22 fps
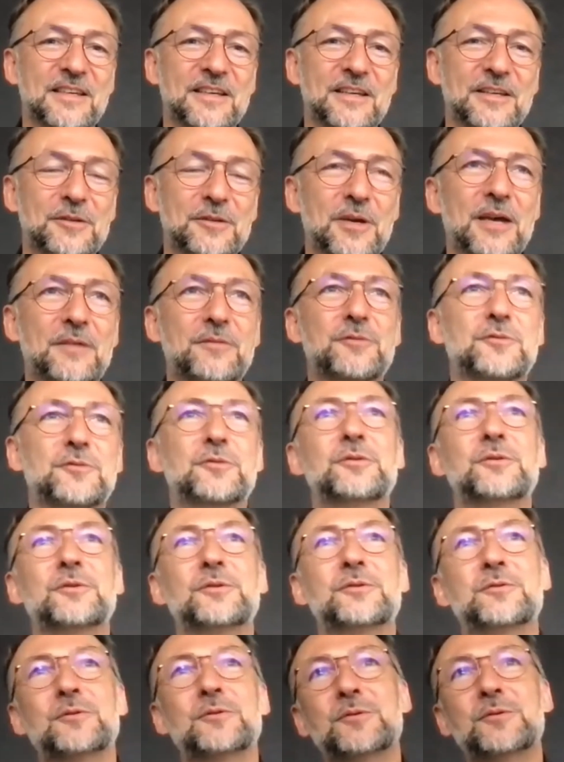You have
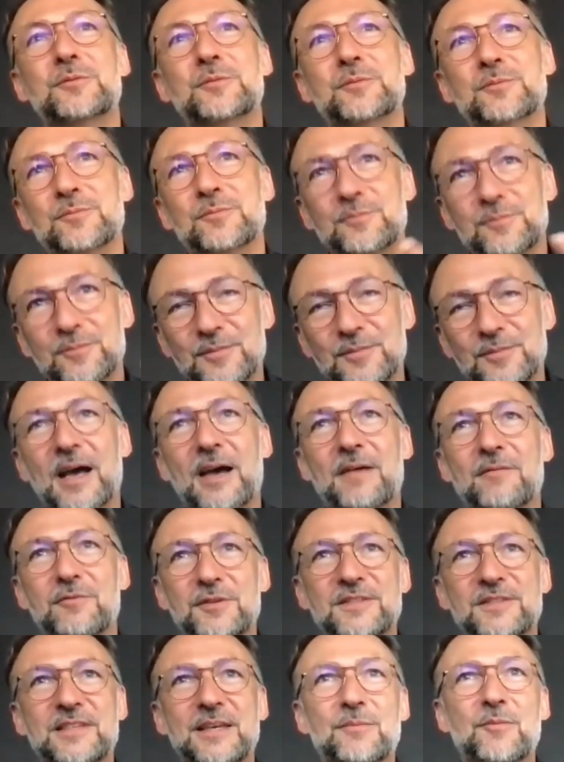to have
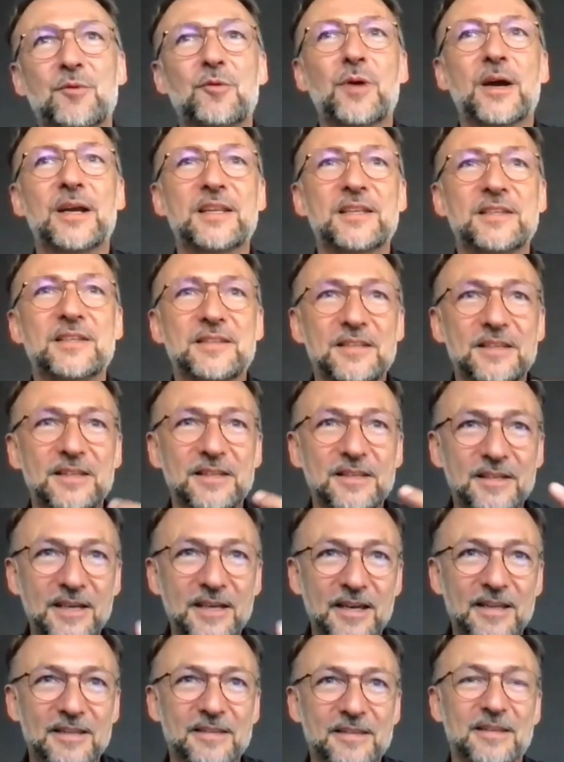the same
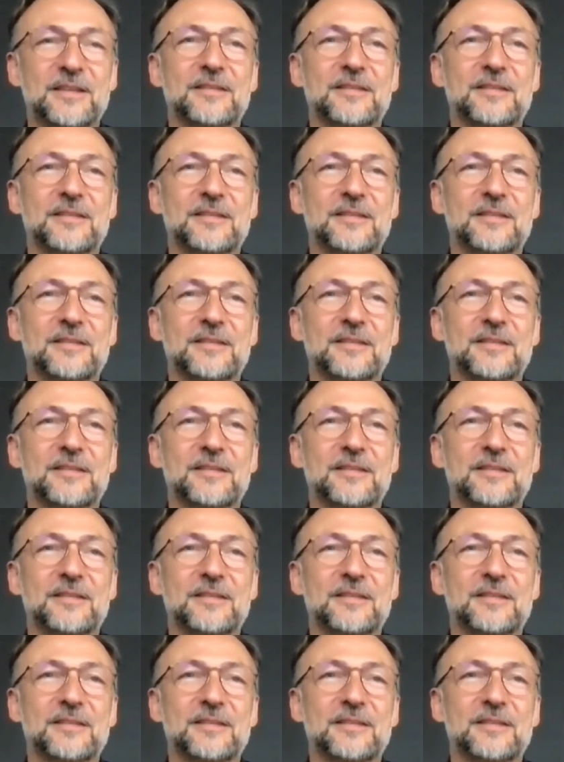quality and